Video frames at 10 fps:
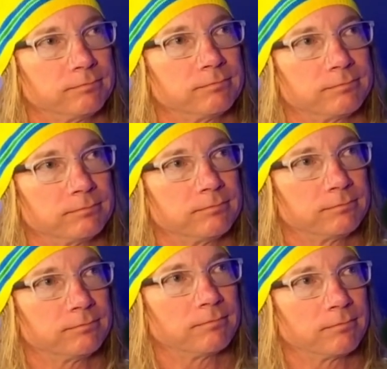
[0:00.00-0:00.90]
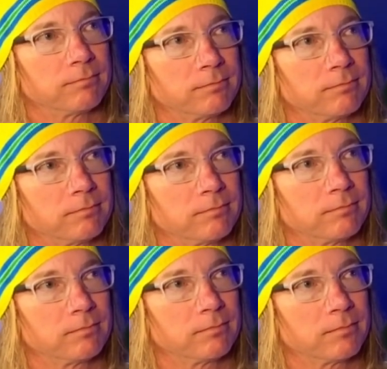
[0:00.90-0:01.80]

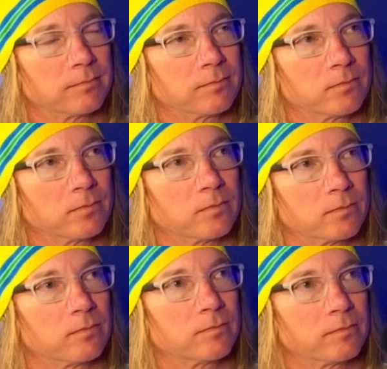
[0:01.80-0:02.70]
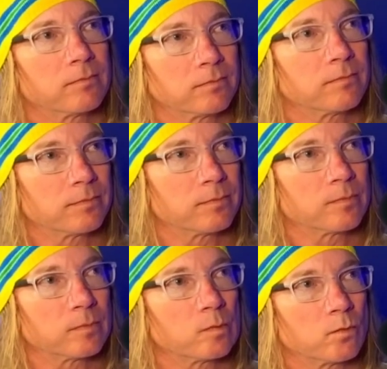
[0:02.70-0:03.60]

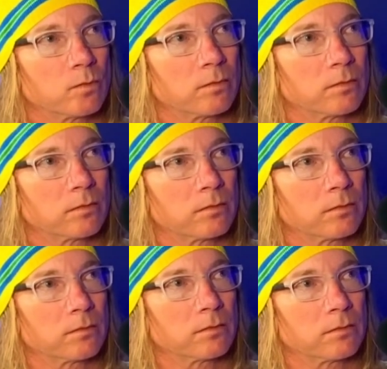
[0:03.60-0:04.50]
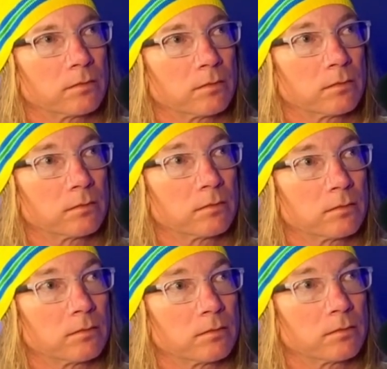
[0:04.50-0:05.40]

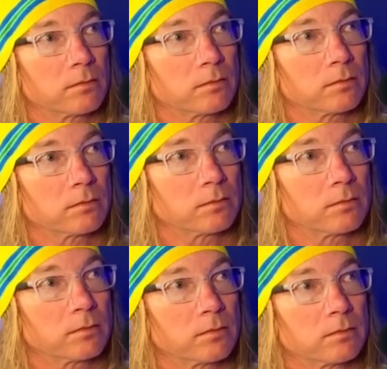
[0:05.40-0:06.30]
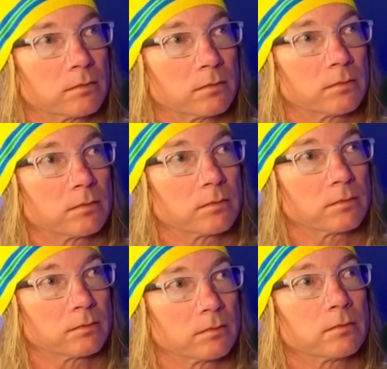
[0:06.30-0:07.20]

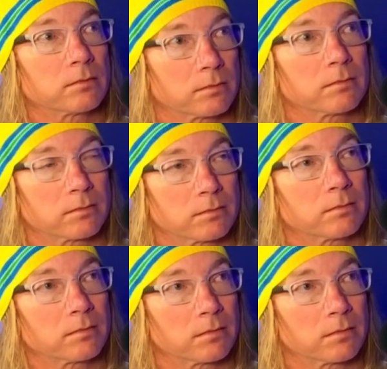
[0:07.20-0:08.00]
(not speaking)